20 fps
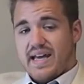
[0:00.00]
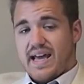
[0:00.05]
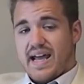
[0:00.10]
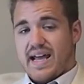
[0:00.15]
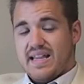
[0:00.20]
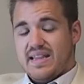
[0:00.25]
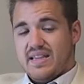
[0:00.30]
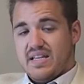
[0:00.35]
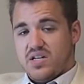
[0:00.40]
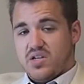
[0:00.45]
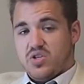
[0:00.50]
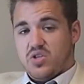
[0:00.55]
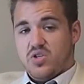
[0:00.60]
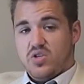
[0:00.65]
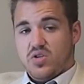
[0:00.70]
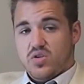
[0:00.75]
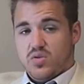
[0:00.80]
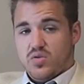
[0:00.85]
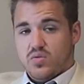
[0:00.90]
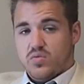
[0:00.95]
and then
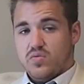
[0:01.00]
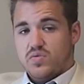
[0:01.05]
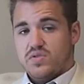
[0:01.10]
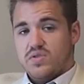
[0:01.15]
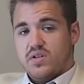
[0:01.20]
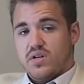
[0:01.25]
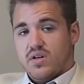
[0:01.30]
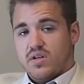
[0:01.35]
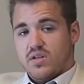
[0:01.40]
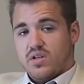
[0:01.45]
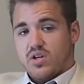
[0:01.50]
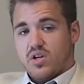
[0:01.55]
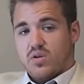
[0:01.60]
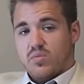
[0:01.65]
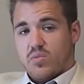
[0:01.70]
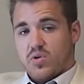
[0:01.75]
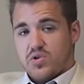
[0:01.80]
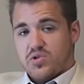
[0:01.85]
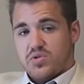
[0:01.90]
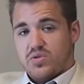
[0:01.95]
use the
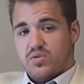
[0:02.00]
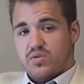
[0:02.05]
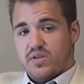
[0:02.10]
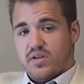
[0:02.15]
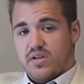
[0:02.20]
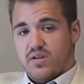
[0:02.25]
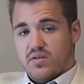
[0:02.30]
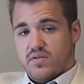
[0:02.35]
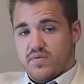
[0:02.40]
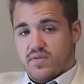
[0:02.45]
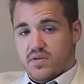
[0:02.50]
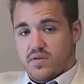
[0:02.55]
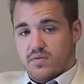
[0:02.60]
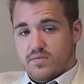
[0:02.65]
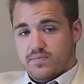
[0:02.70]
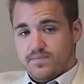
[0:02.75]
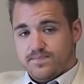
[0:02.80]
commercial interview.